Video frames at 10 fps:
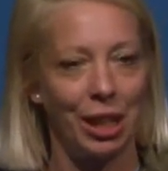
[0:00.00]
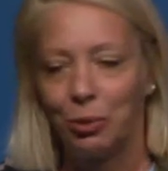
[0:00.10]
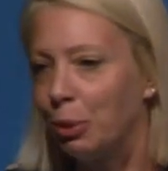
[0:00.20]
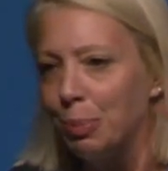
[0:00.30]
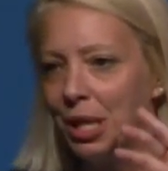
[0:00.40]
It
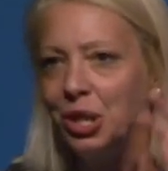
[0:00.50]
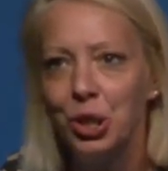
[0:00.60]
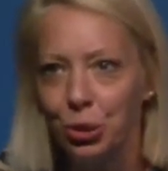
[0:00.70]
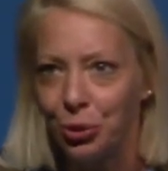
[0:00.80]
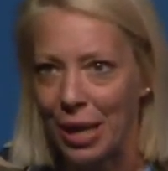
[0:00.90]
will be a
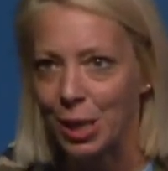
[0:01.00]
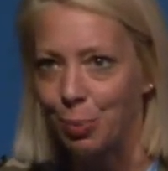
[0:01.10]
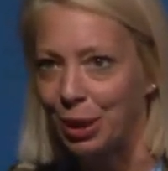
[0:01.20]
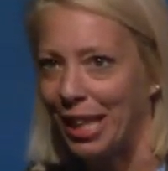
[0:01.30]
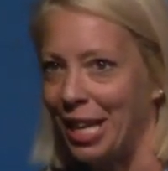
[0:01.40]
new
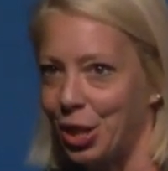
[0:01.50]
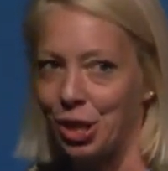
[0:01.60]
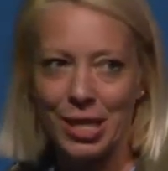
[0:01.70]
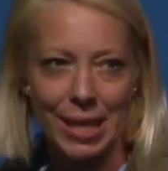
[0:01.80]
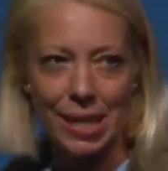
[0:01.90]

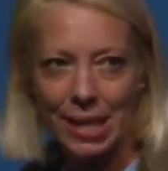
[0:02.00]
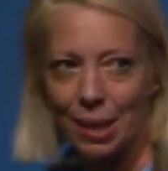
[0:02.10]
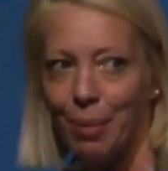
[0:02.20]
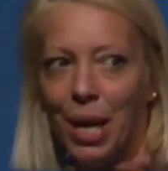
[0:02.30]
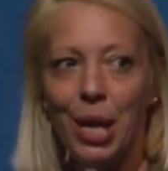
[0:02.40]
transportation
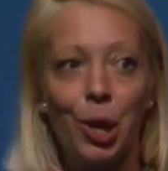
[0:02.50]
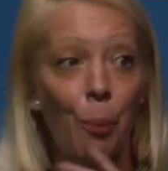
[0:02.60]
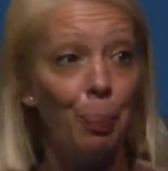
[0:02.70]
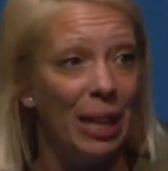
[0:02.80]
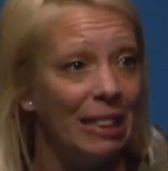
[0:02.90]
system,
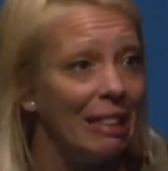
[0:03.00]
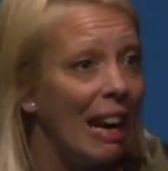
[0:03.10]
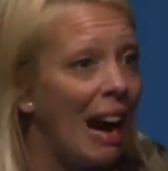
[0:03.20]
completely high